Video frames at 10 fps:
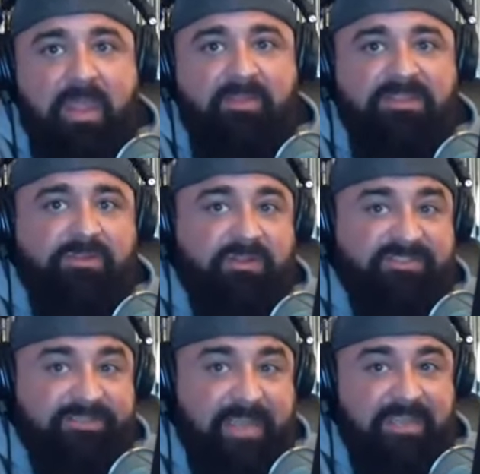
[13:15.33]
And these are all
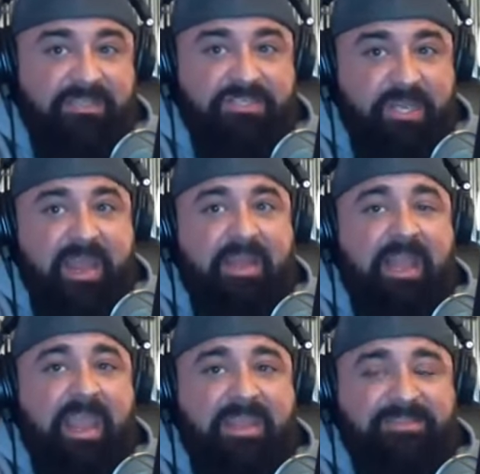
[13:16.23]
second-gen
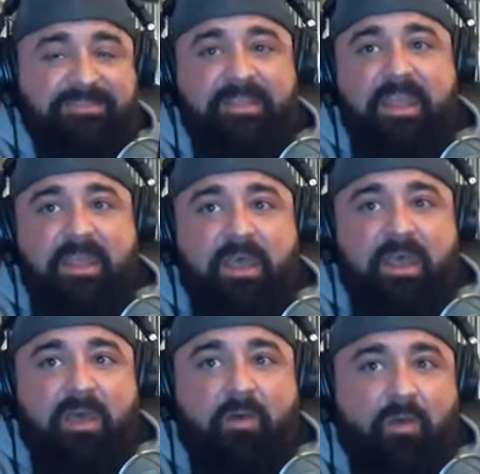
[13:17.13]
lights
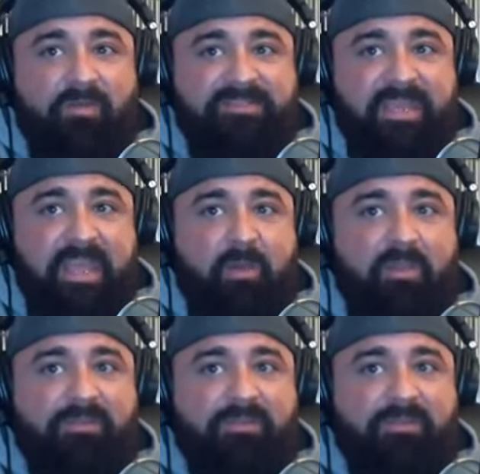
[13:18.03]
on the sale.